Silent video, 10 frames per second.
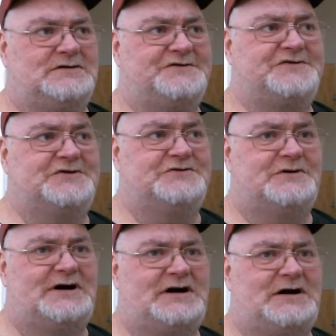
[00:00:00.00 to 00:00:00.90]
So
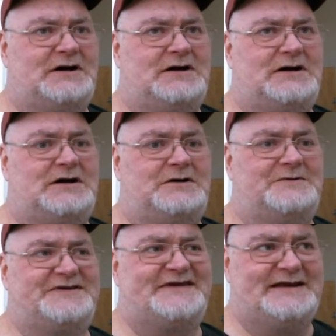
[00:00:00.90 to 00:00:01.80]

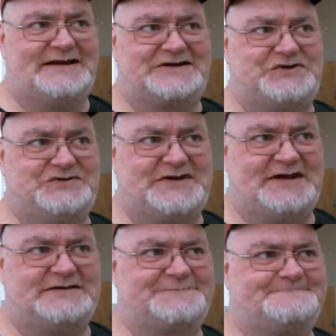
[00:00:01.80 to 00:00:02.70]
what's that? Next
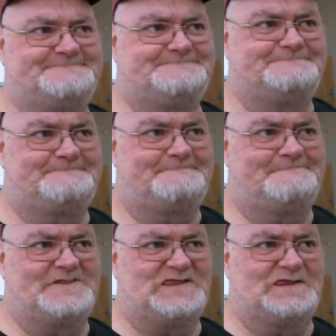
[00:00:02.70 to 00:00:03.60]
Tuesday?
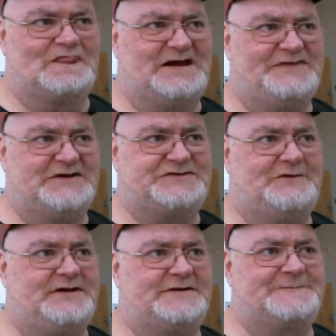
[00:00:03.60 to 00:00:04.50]
I think so.
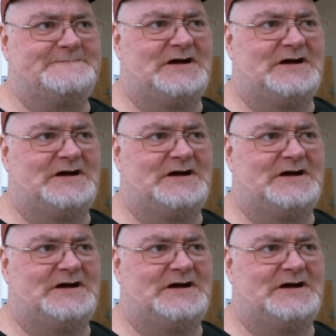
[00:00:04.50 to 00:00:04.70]
Yeah.